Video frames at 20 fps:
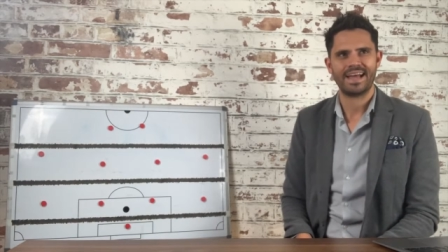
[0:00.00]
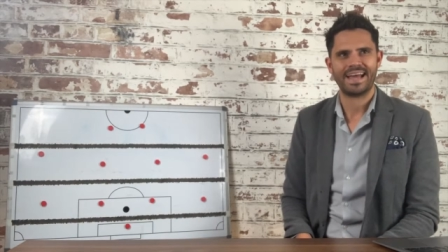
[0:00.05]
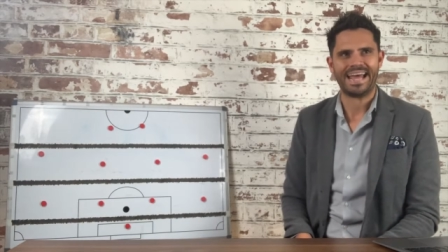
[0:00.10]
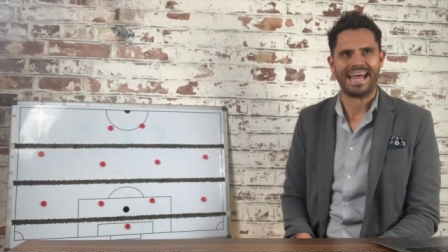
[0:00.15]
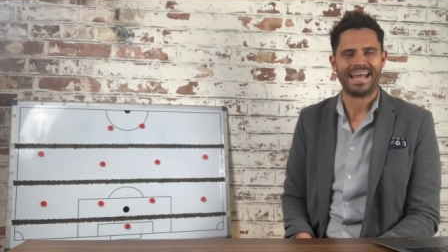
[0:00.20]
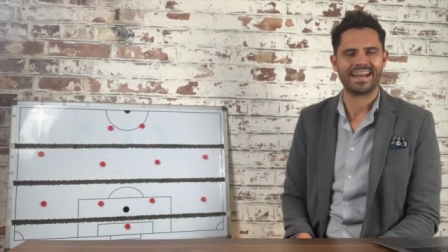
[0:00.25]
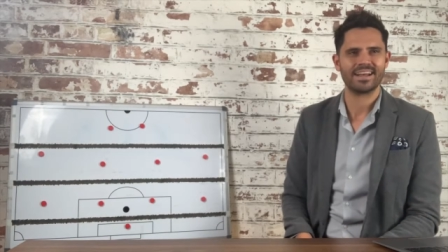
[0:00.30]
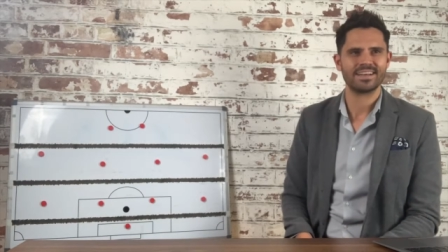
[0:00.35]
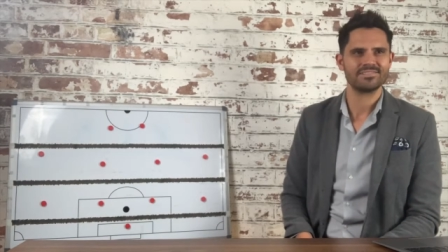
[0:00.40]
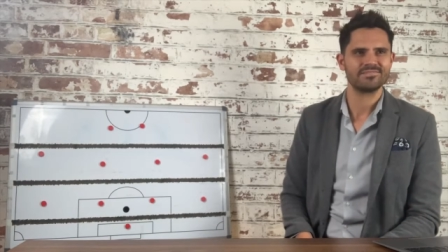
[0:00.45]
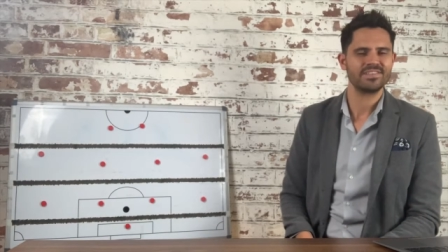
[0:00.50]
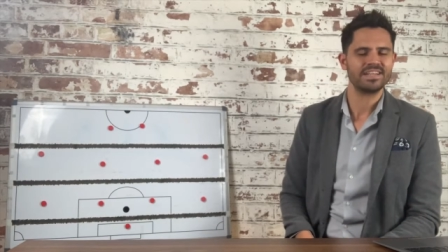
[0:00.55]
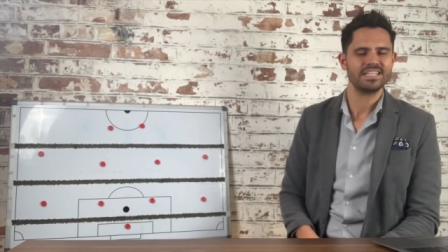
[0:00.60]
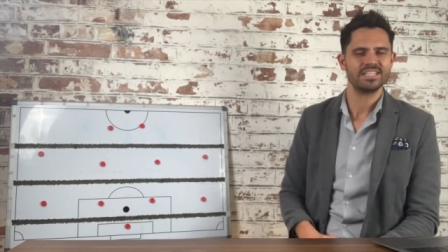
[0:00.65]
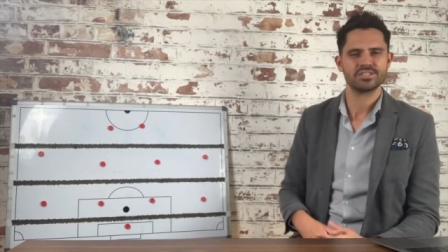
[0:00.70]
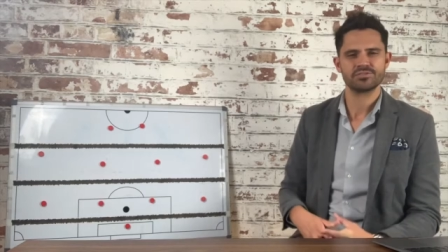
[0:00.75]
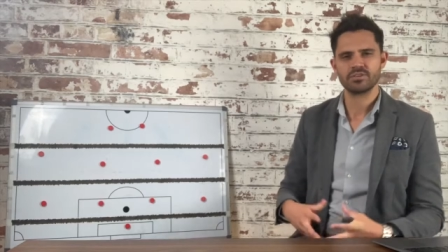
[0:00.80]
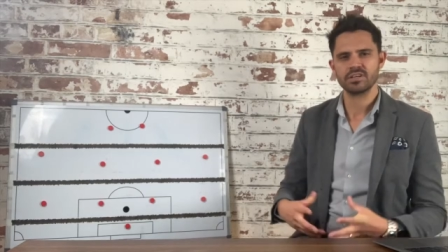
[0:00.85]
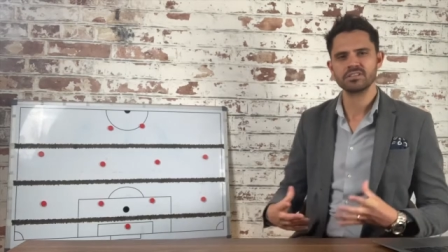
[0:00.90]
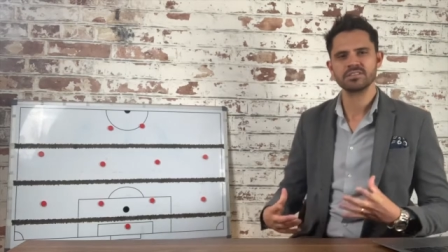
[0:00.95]
And I really
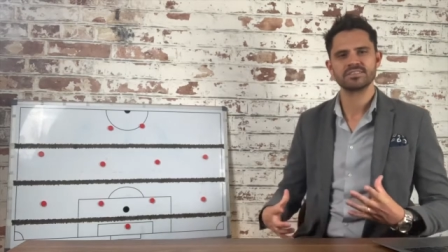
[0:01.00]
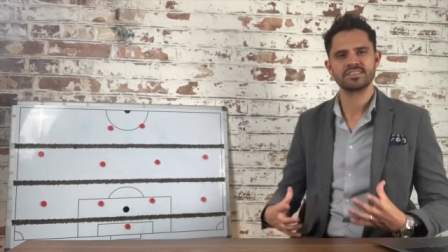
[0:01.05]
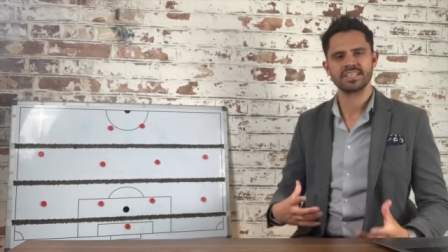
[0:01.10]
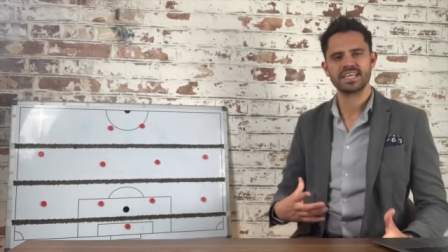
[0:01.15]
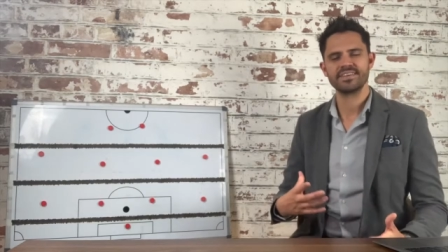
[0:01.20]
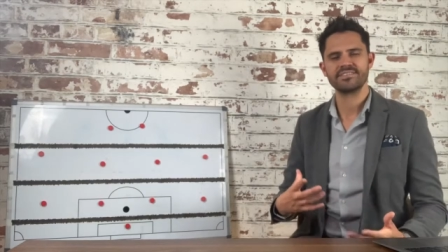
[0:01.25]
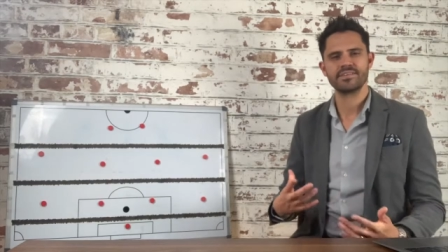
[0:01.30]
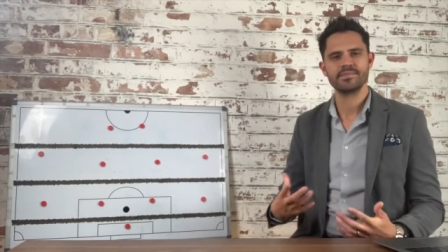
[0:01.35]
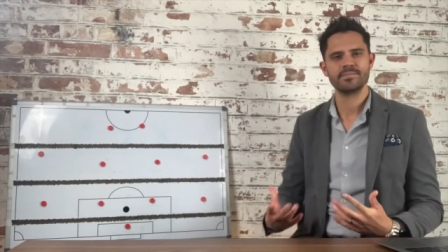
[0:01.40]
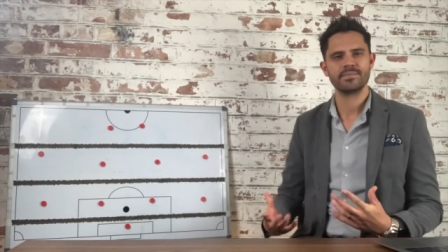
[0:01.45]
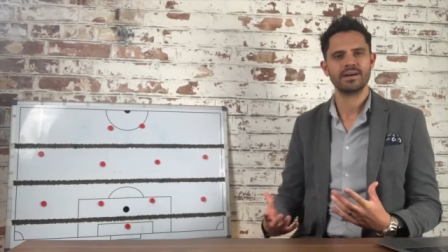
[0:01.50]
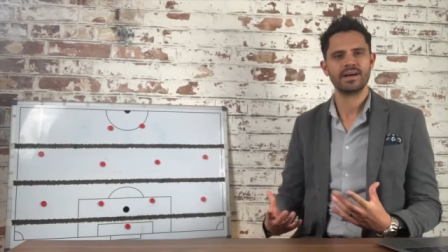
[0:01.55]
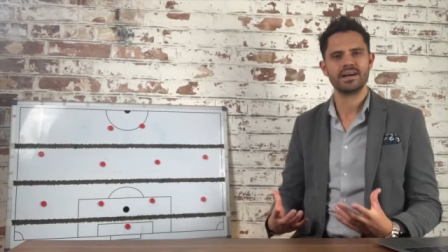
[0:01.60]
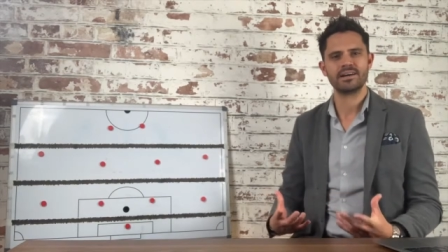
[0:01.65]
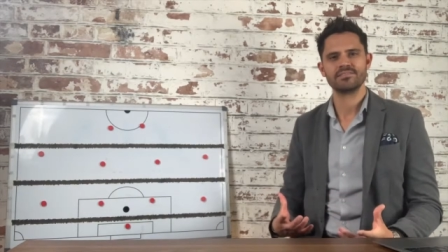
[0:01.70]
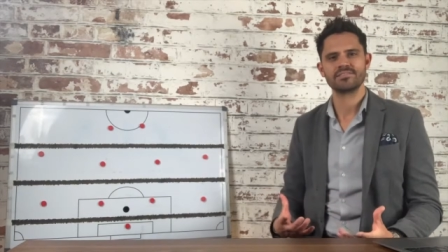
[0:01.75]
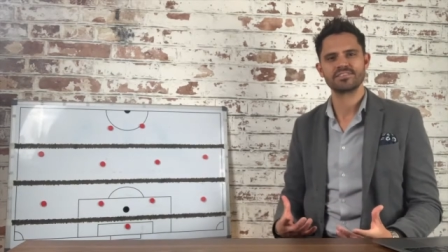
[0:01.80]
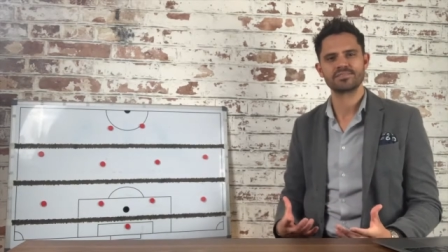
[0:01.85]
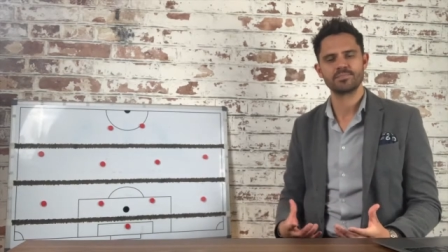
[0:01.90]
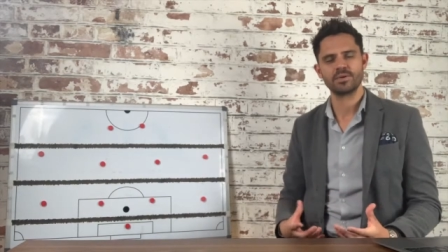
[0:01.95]
struggled to give him
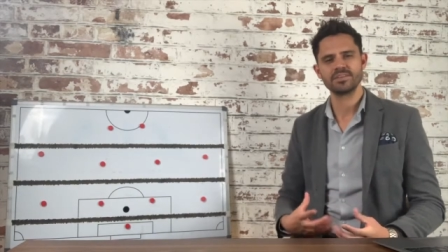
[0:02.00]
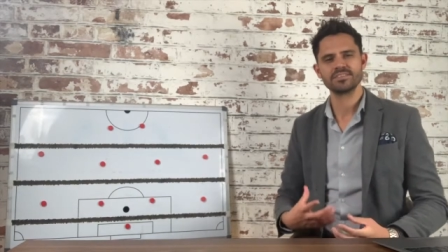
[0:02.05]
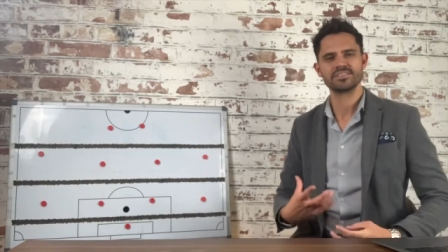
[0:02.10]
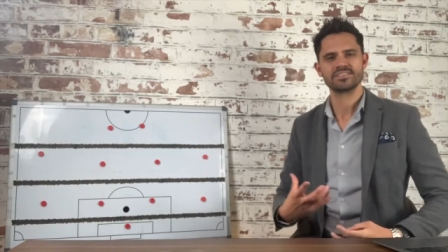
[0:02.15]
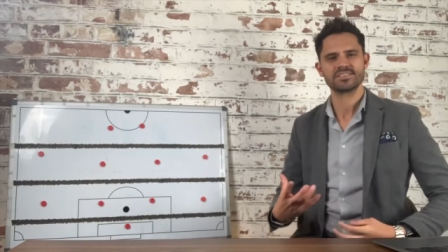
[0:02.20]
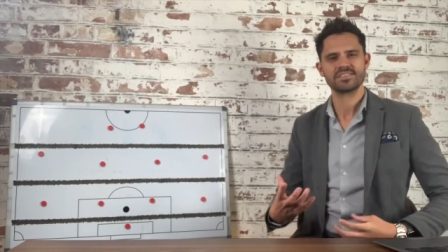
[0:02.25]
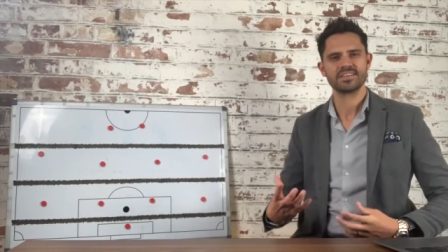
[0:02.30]
a response